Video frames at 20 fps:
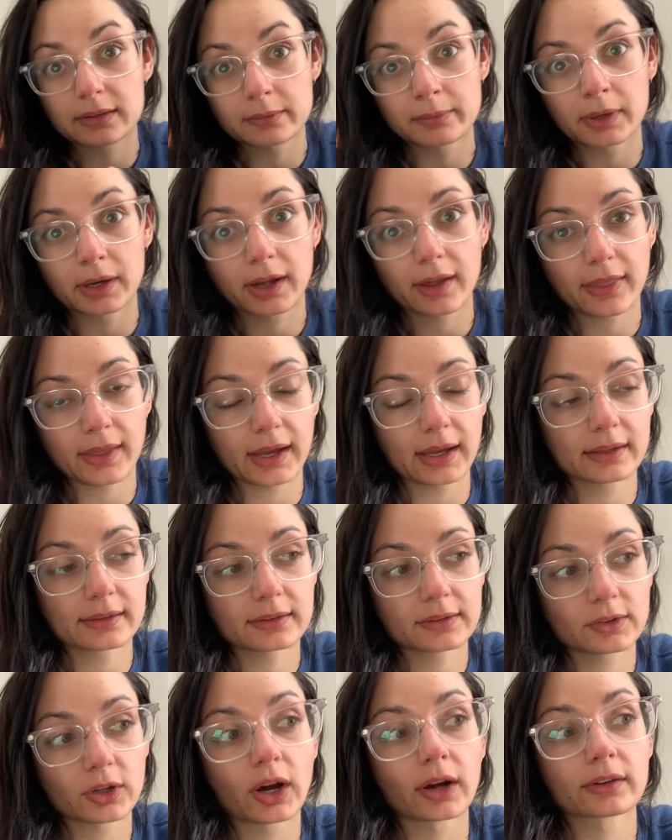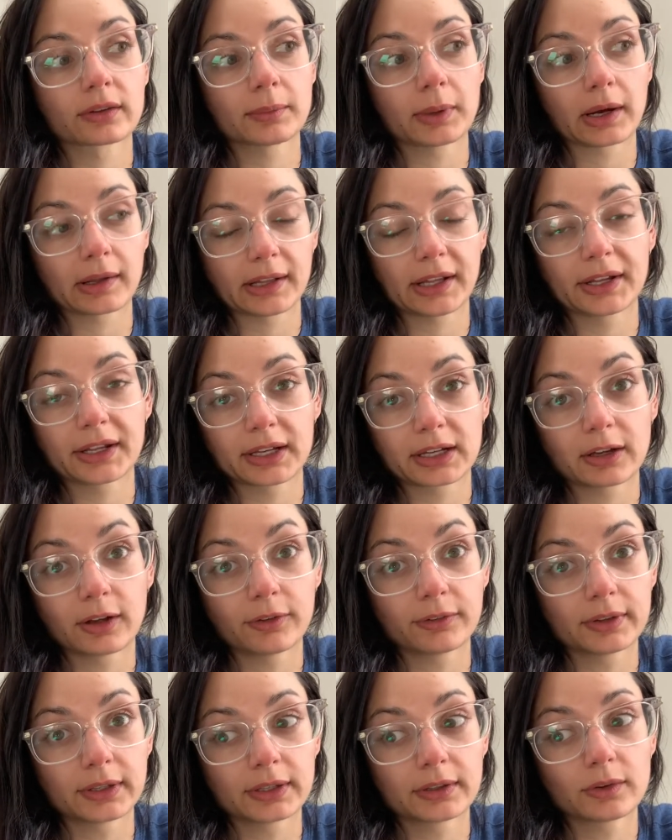a book that talks about Claudette
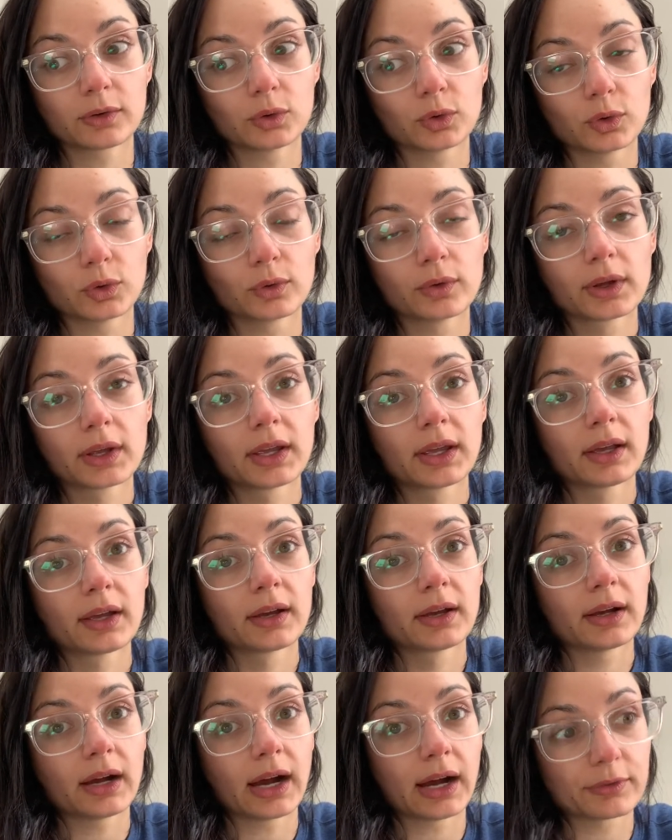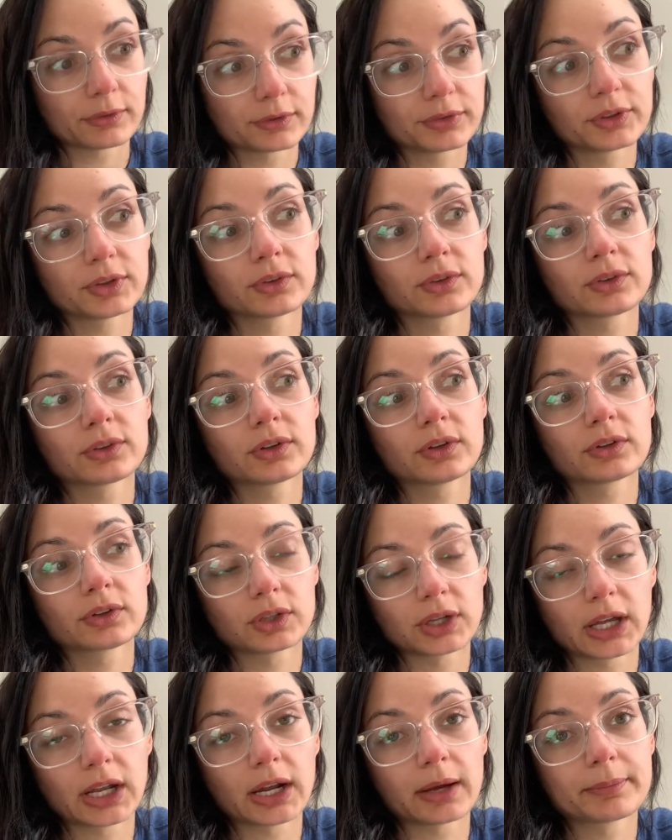Colvin who uh, refused to
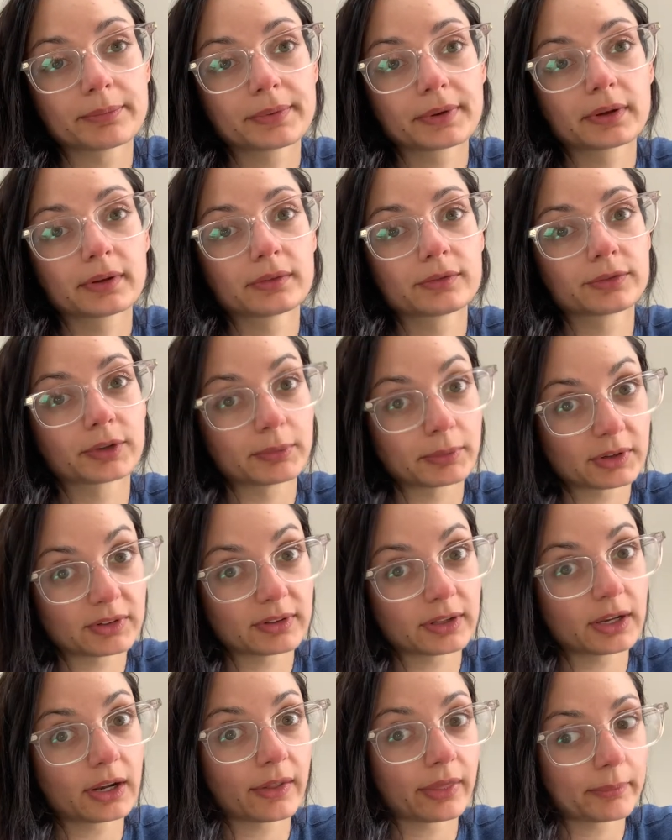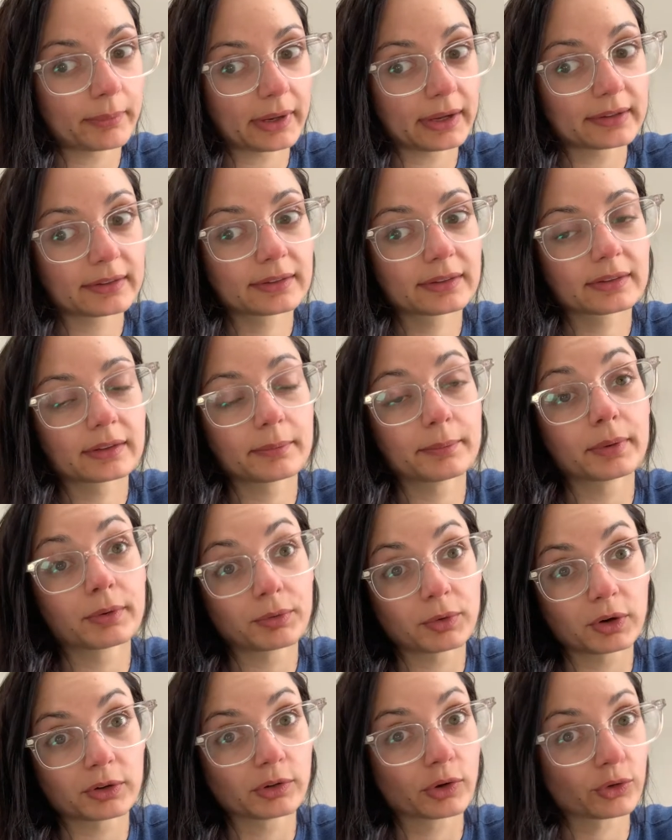get up from her seat on the bus
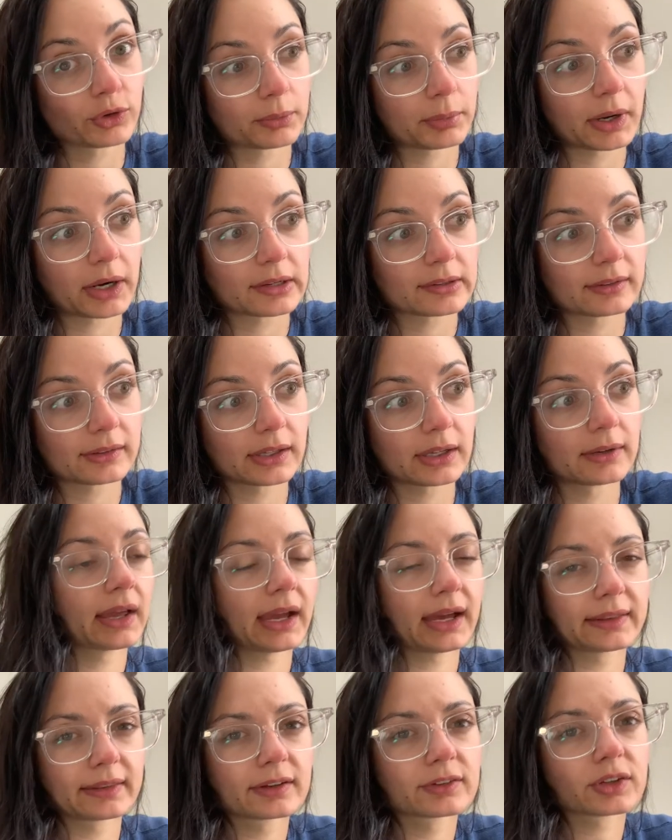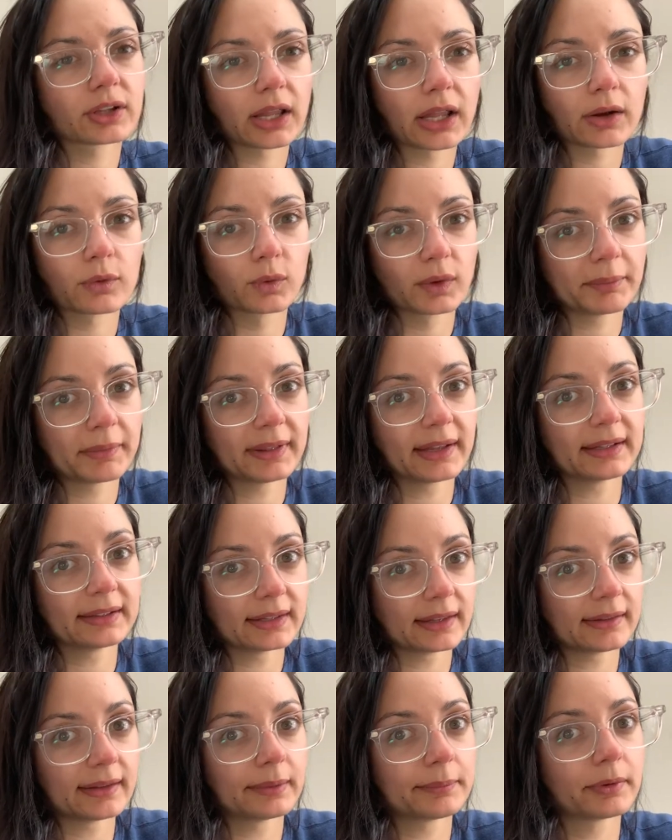before Rosa Parks did. And there's a lot of women that
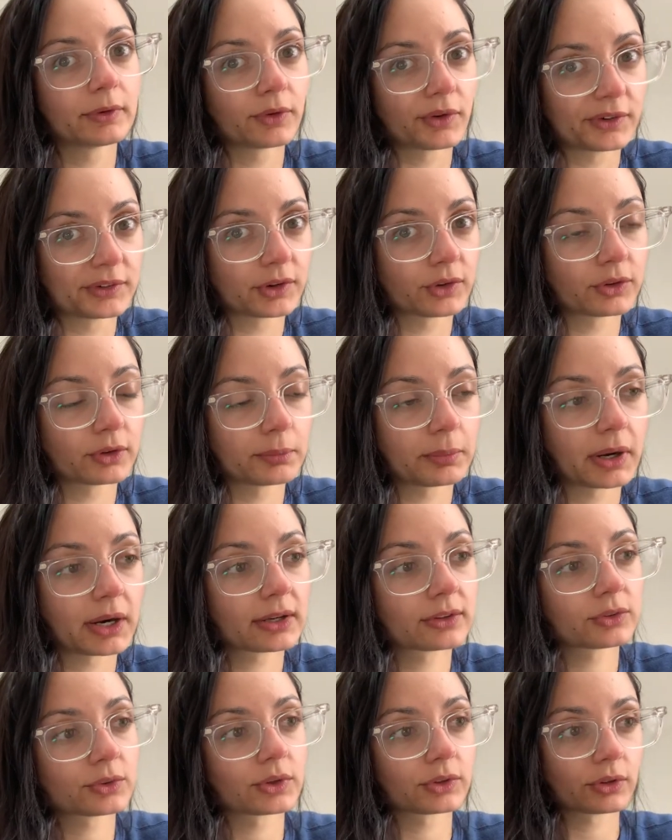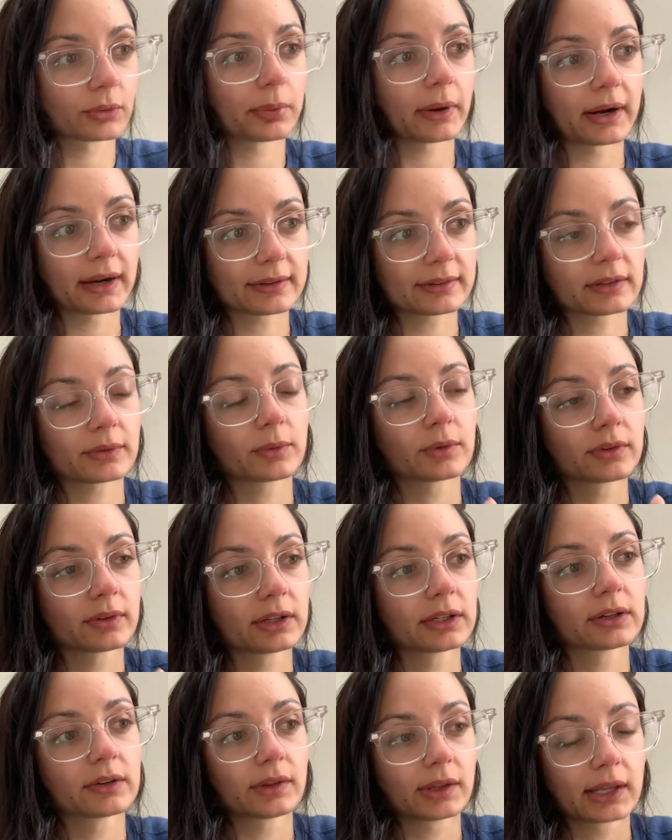did that before Rosa Parks. Rosa Parks, it was
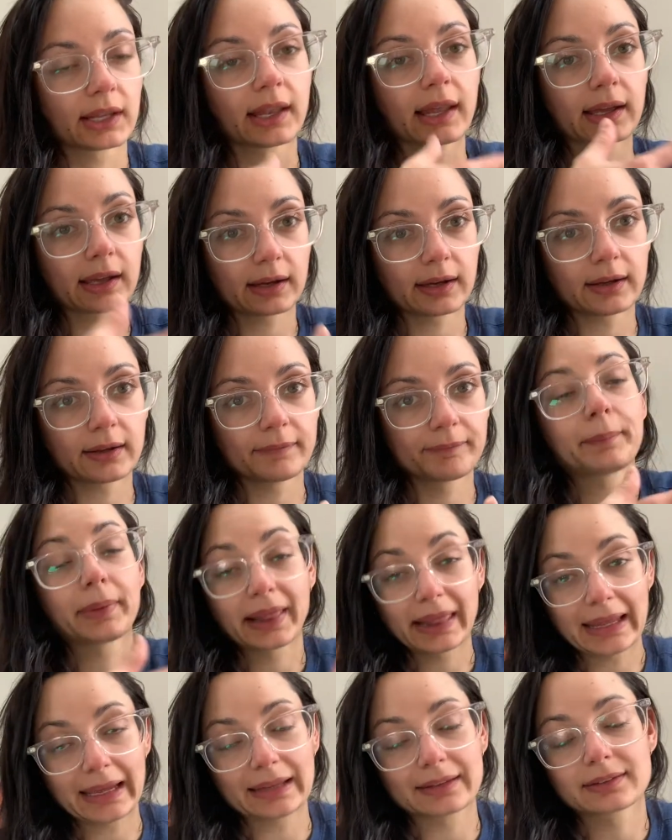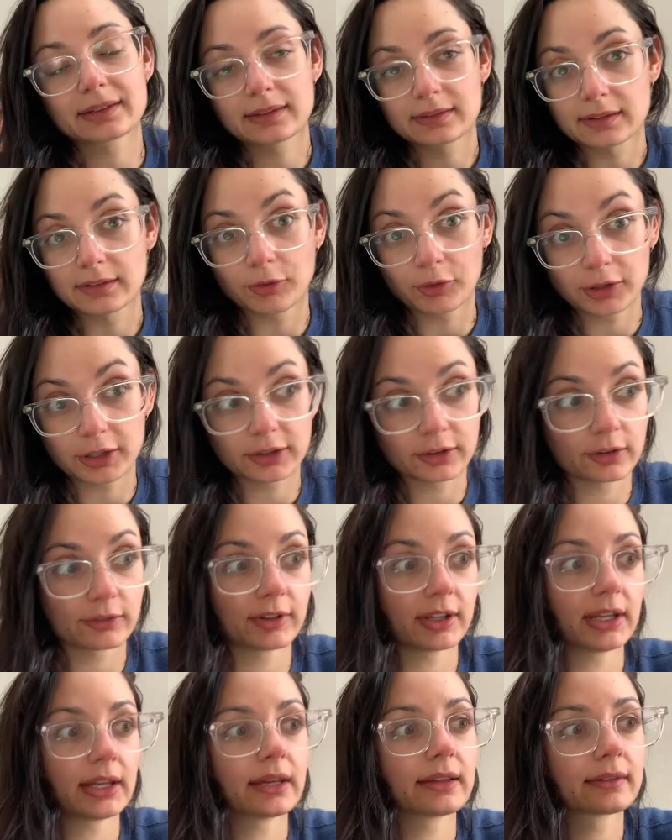literally like a planned civil
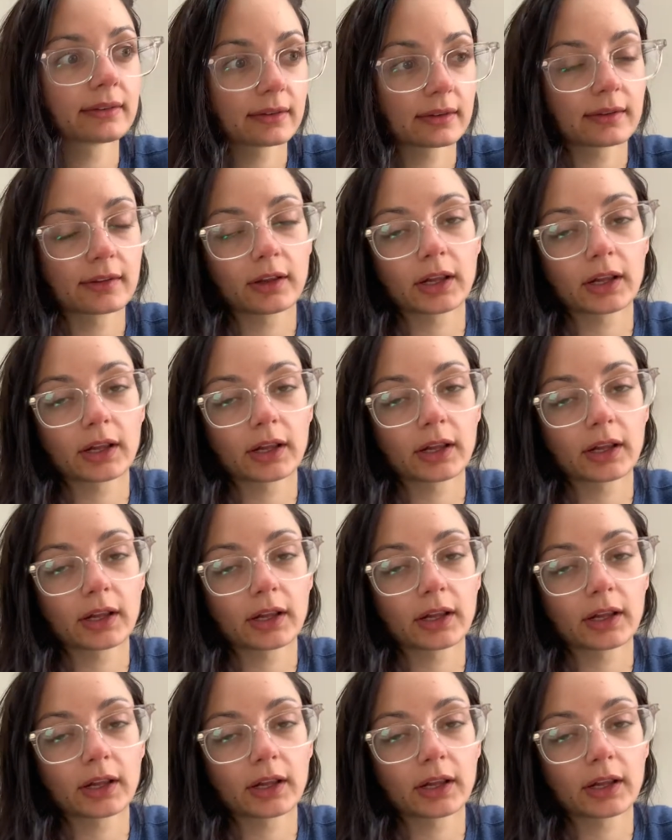disobedience.